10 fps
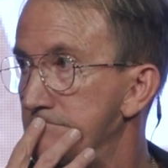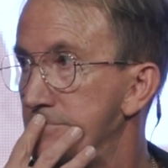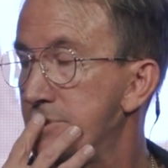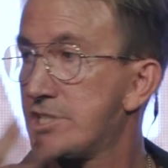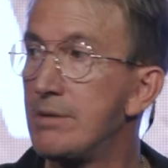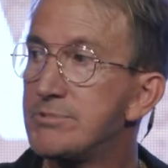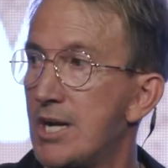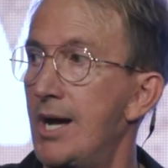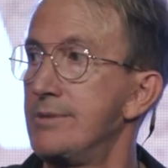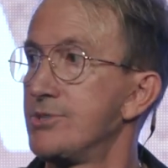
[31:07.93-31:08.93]
And
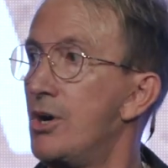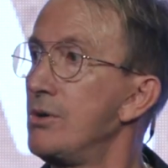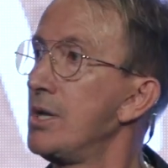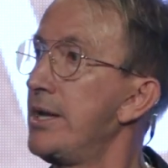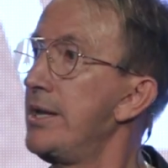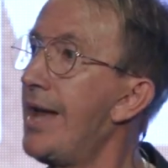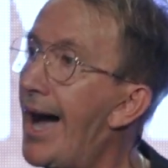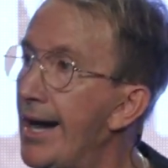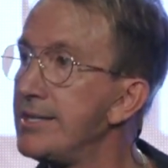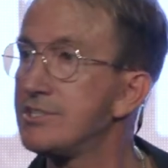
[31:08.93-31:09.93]
sometimes only in
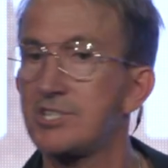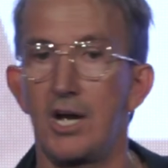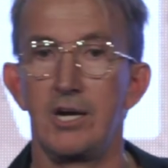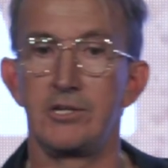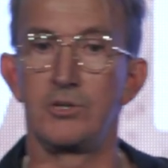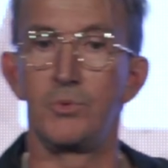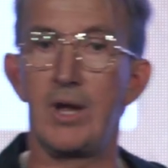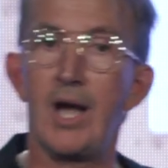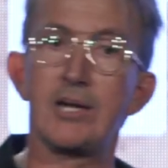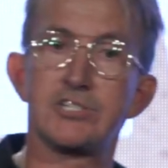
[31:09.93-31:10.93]
hindsight do
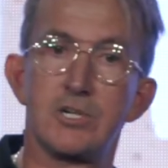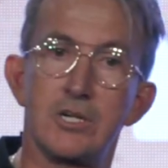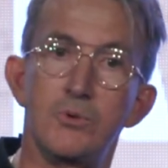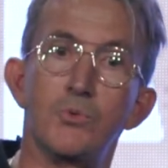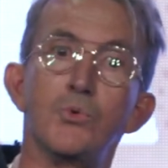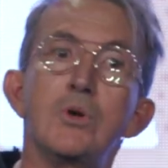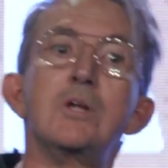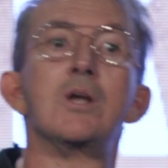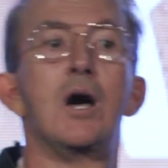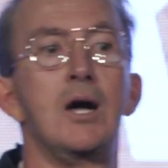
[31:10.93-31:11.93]
we actually
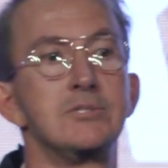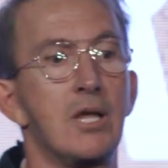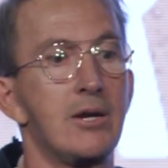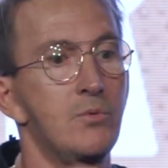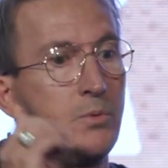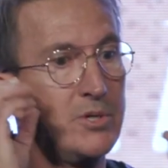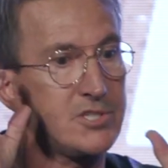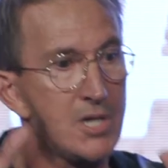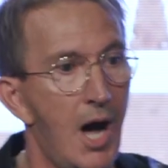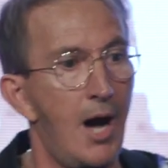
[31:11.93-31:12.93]
realize, like when we
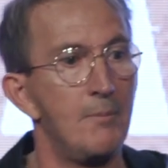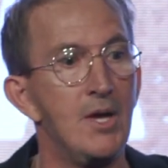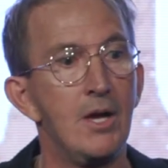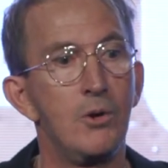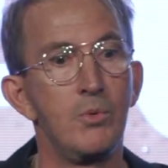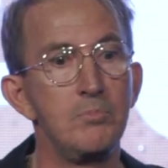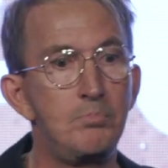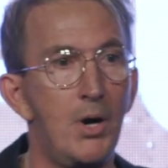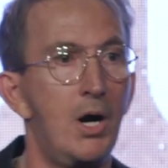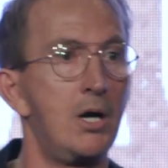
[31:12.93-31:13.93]
stop and we
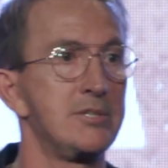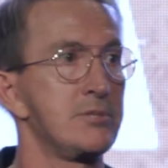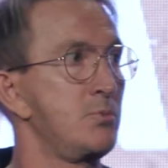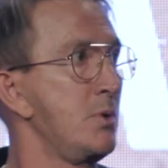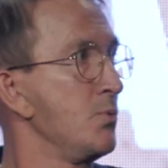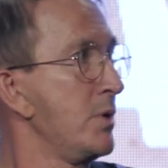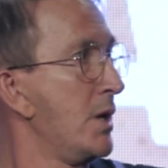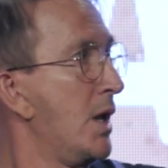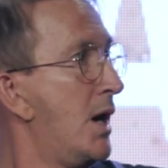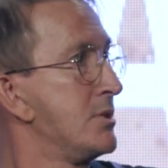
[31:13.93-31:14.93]
pause and we
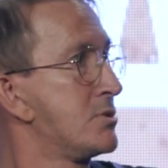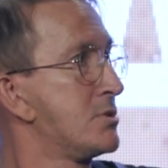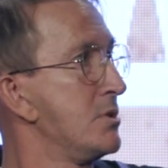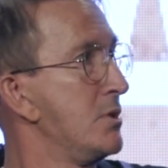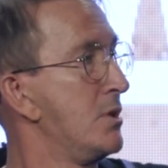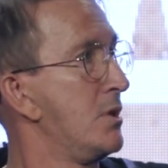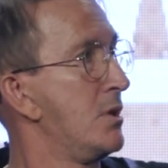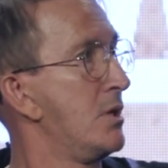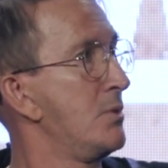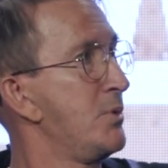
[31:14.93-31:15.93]
realize
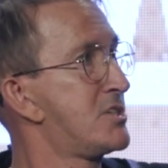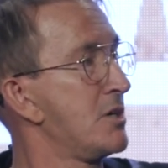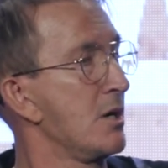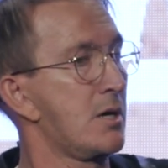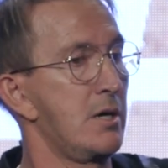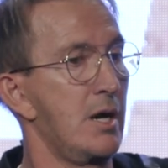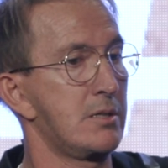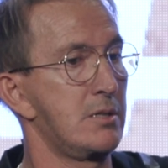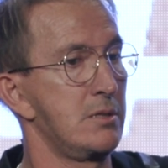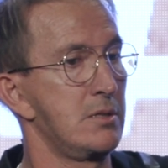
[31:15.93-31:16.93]
and we start
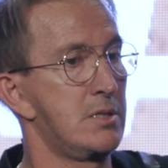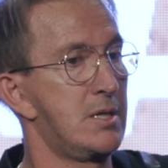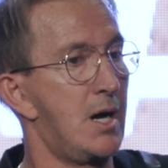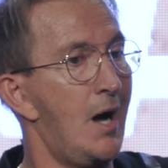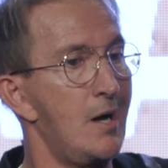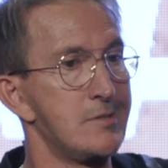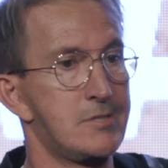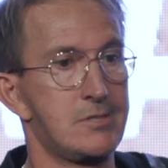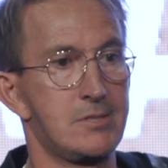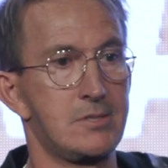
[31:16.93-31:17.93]
connecting the
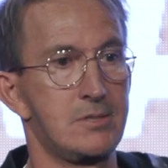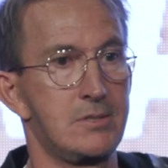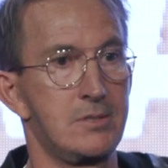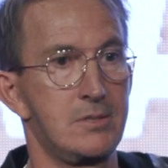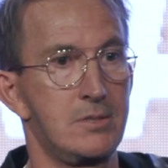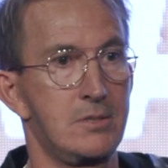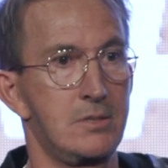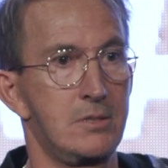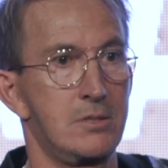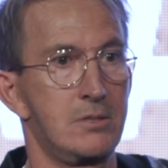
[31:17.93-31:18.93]
dots,
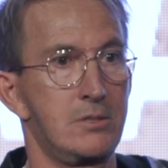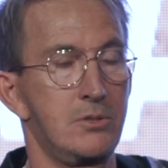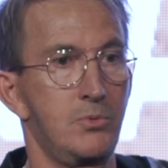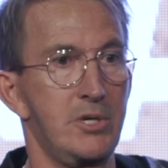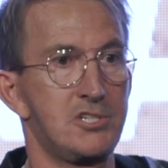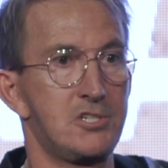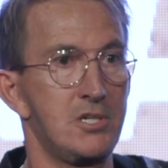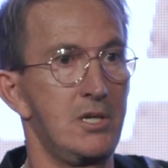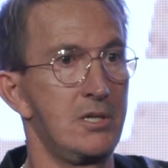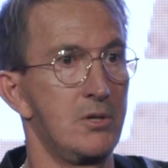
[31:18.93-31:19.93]
do we
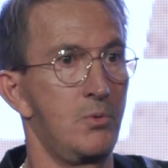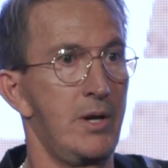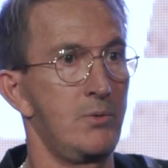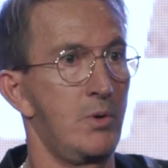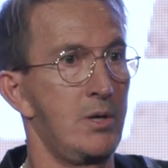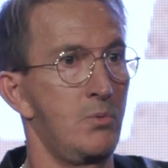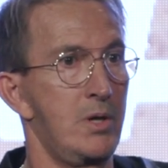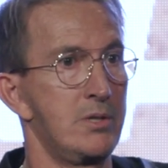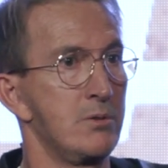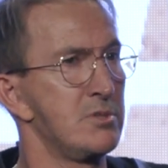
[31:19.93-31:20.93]
see that,
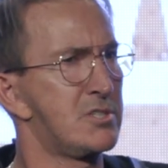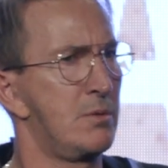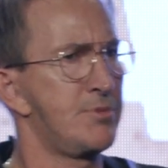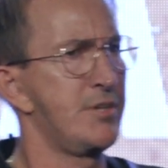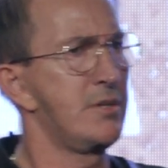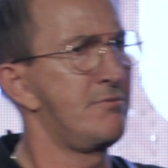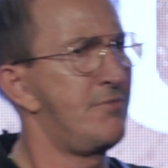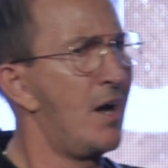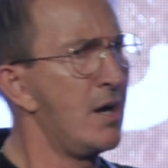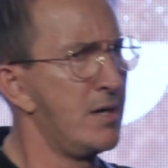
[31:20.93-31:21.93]
wait, there was something
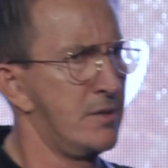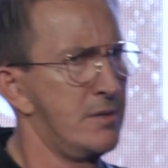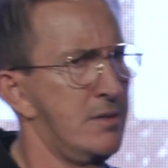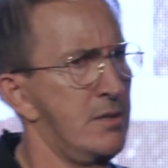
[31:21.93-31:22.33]
divine